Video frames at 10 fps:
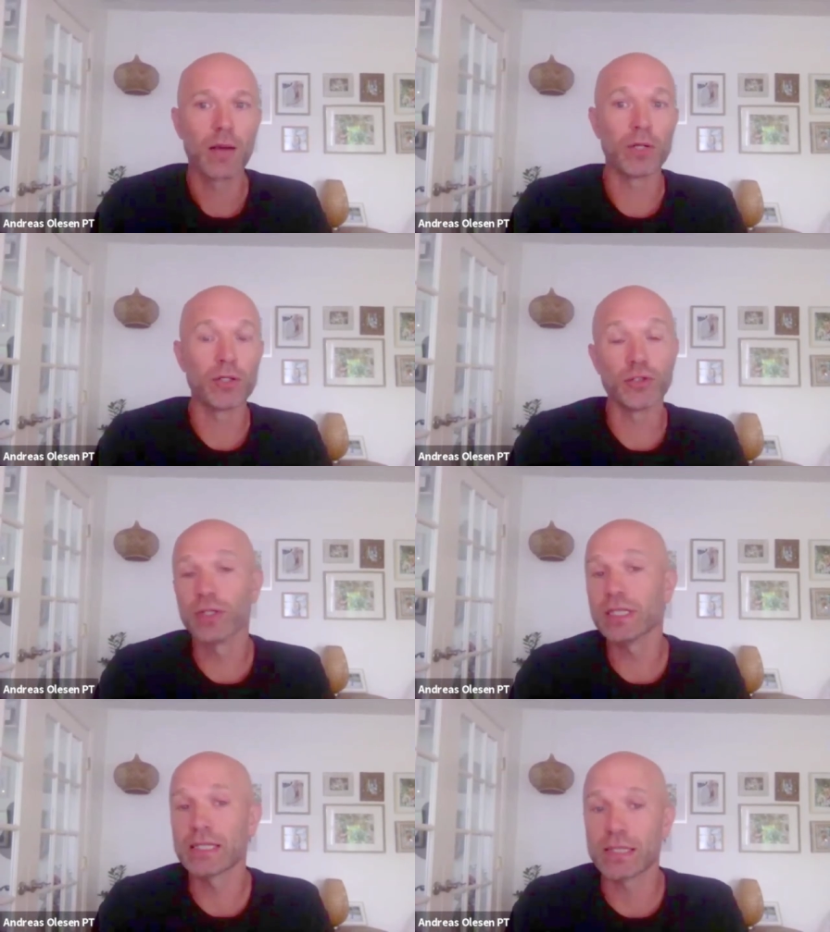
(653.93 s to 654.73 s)
But
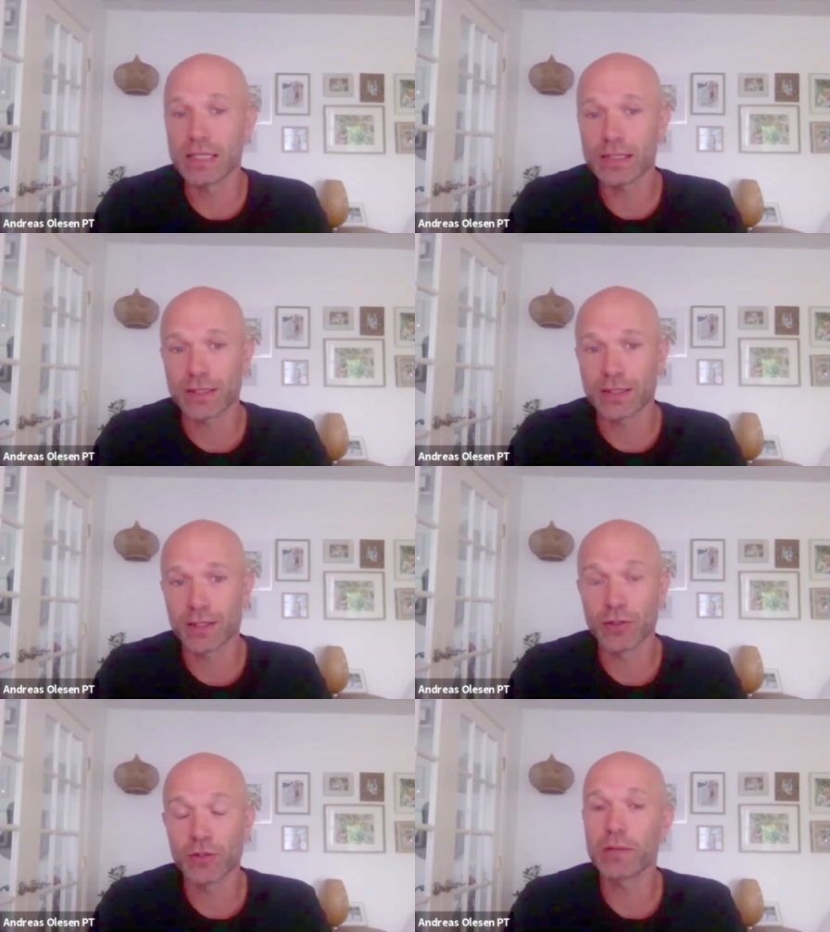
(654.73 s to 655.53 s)
during the
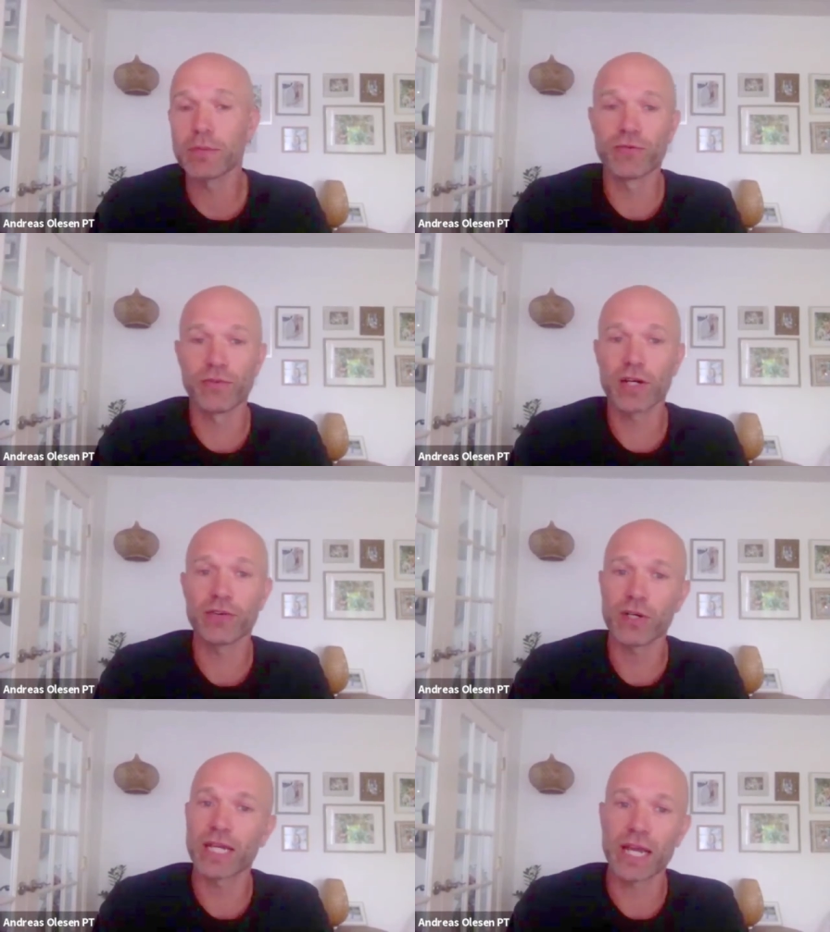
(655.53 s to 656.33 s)
season, you got to be very,
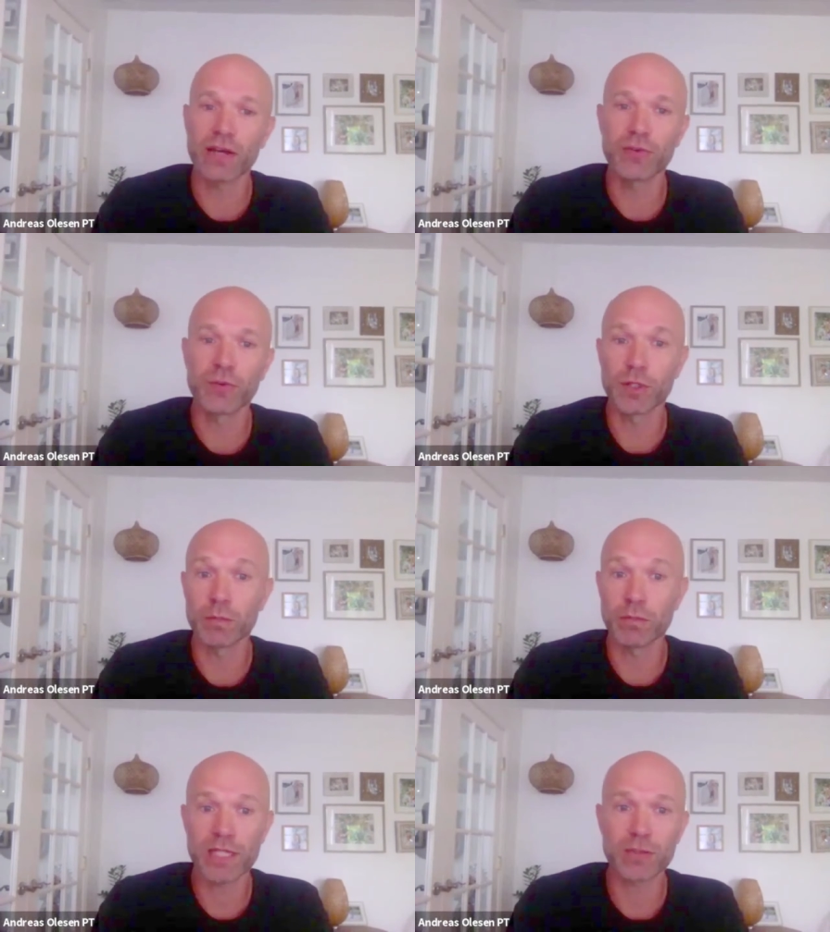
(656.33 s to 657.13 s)
very careful what
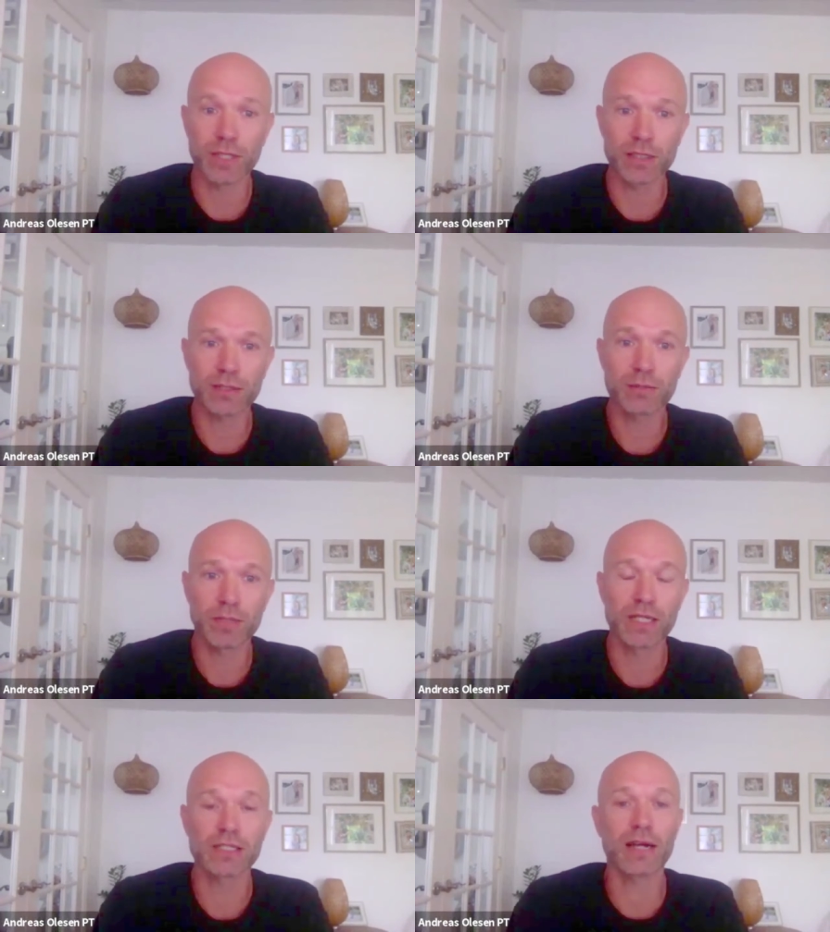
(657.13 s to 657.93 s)
you mess with
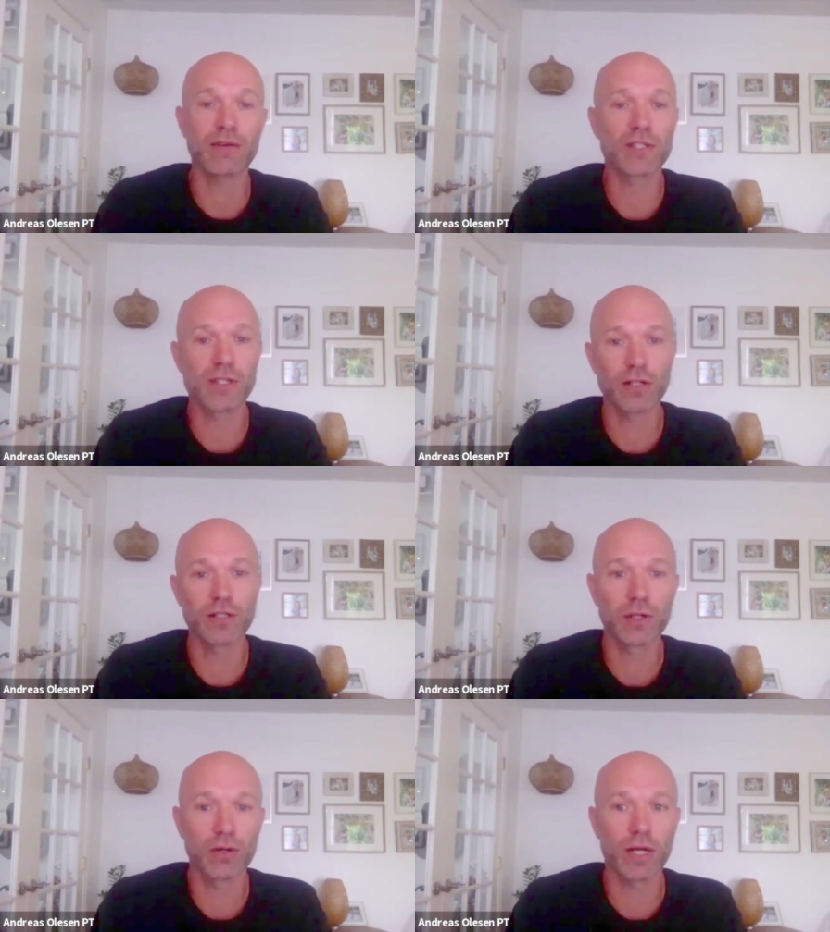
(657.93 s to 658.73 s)
because out of a sudden
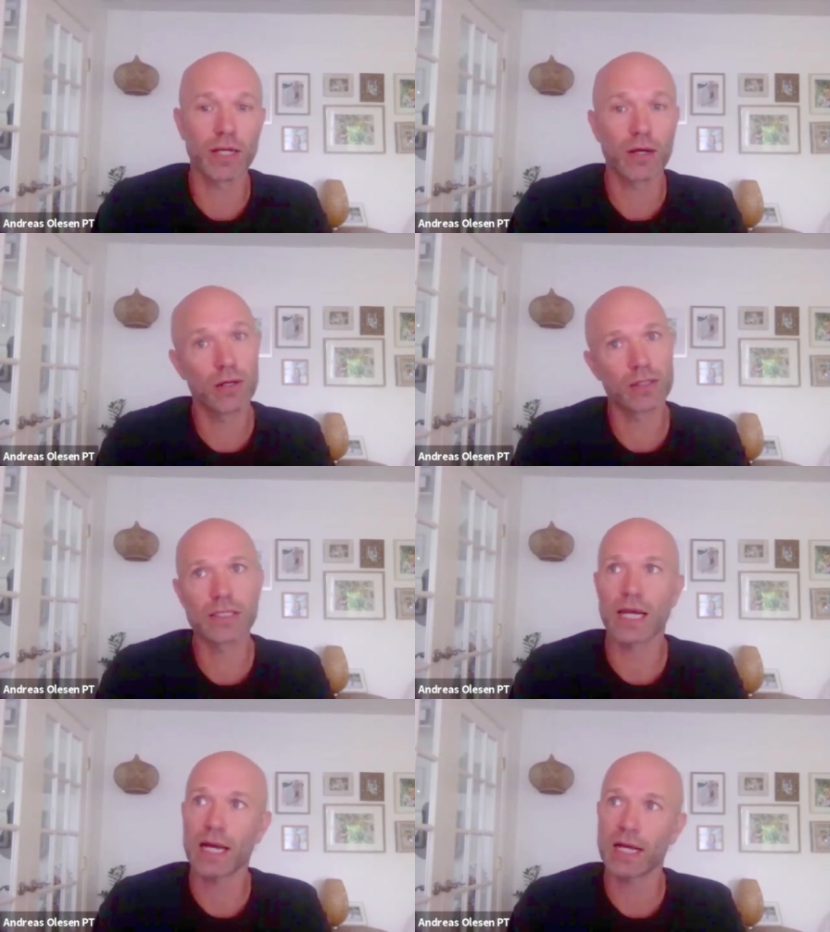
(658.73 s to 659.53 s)
you go like, oh,
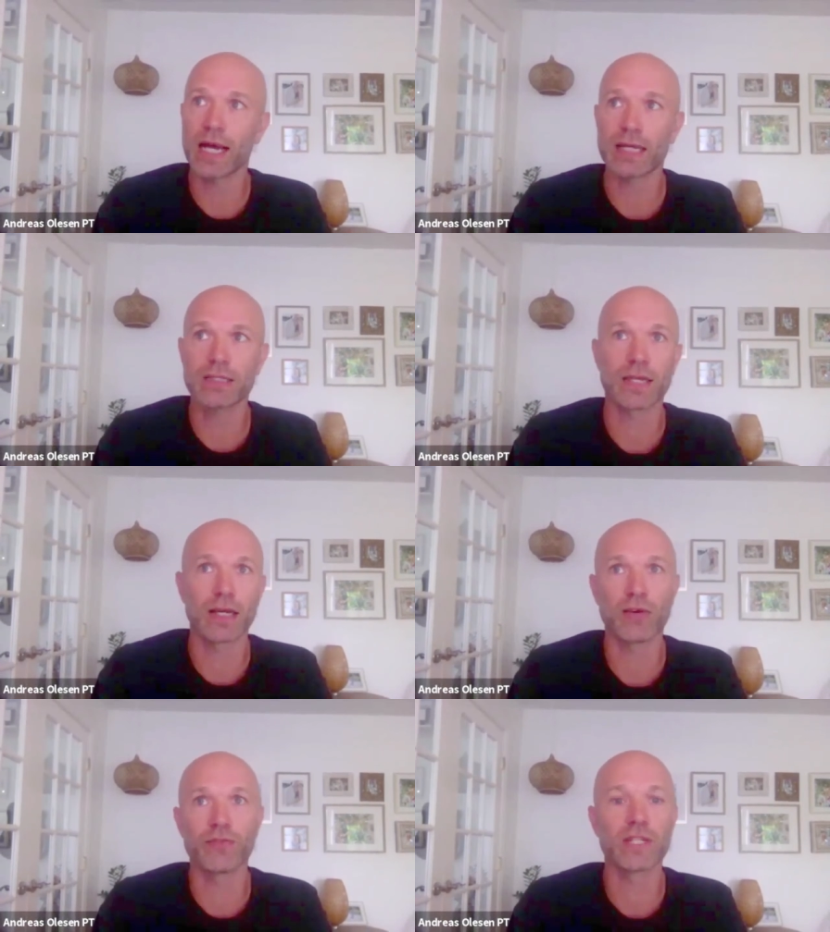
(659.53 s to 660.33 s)
this guy has
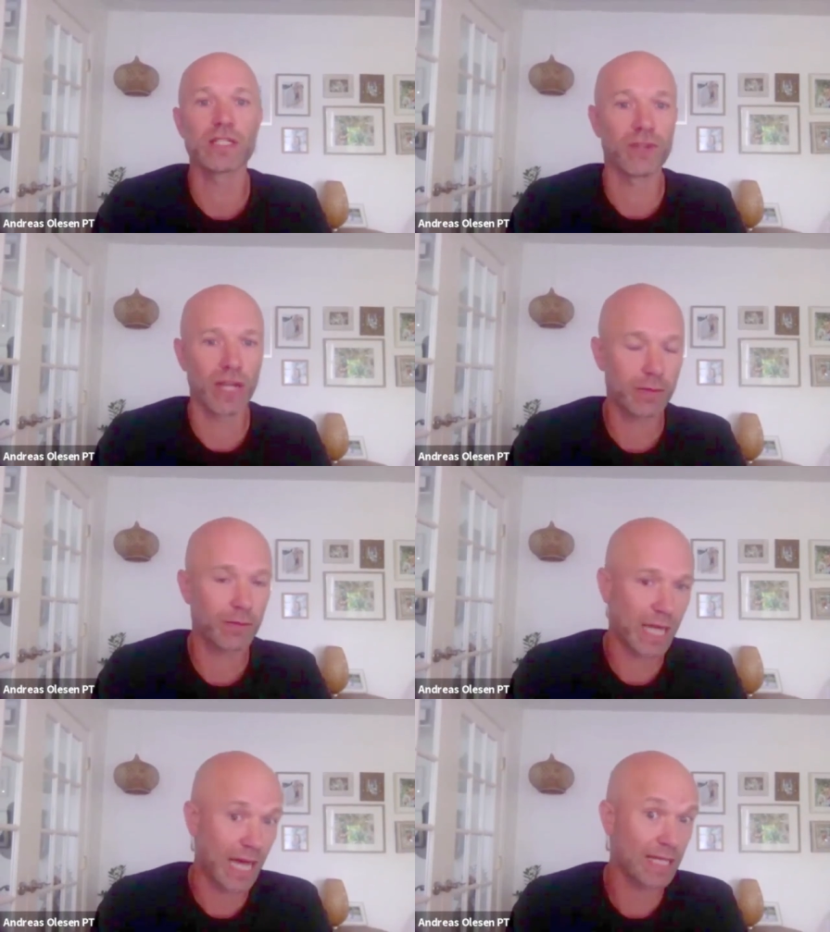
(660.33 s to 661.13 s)
uh, offensive
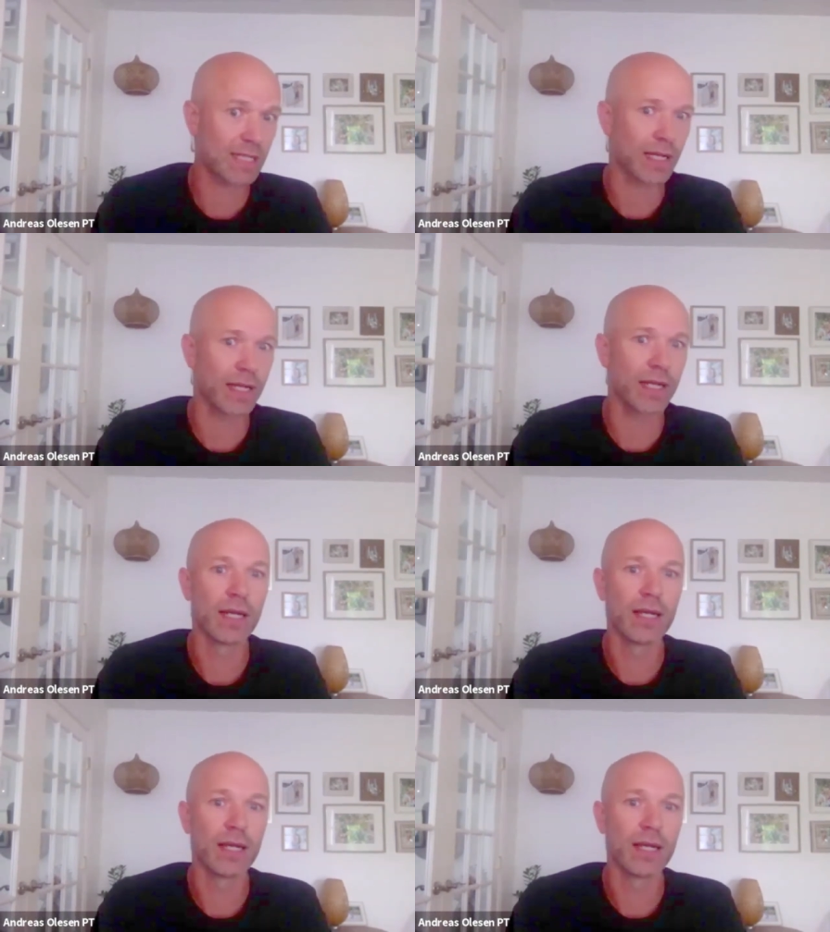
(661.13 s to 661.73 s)
lineman has a